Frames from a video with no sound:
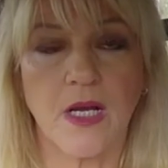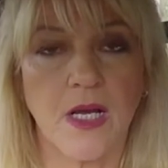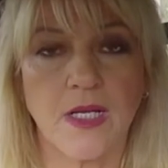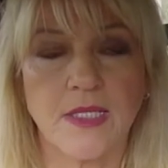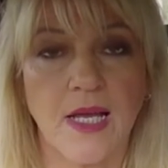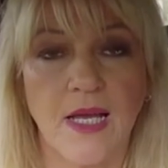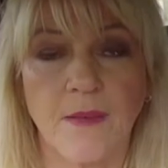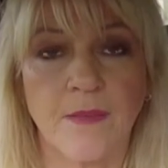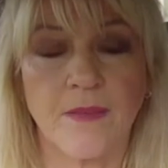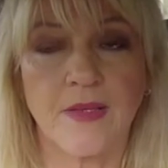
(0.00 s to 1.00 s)
a
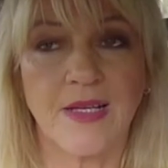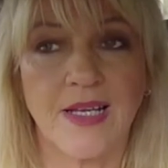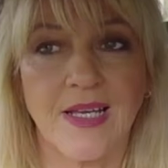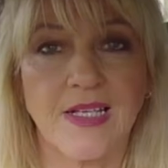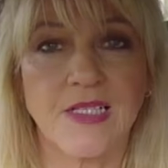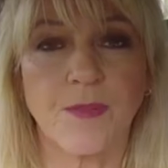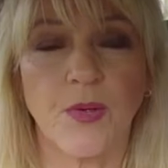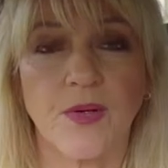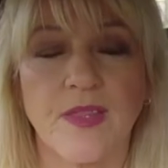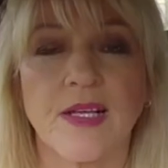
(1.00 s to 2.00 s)
time that I
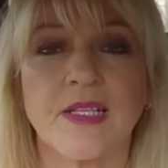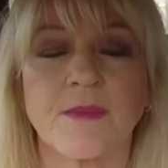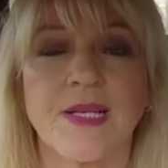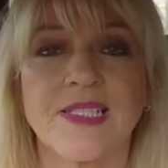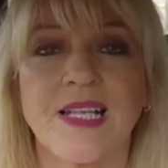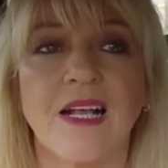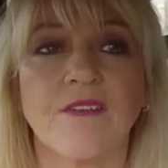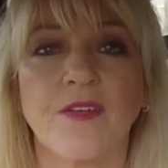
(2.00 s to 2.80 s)
explored things myself.